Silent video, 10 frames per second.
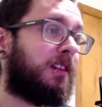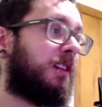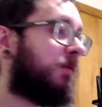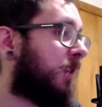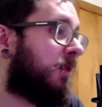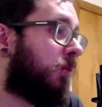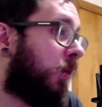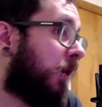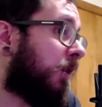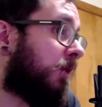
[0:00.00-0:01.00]
and if they
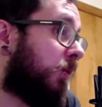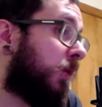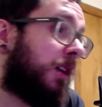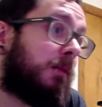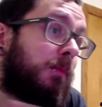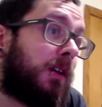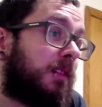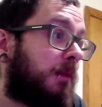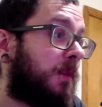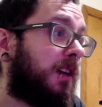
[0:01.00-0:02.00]
work, we can bring
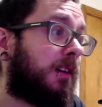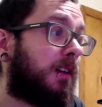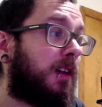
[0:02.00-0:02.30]
them in.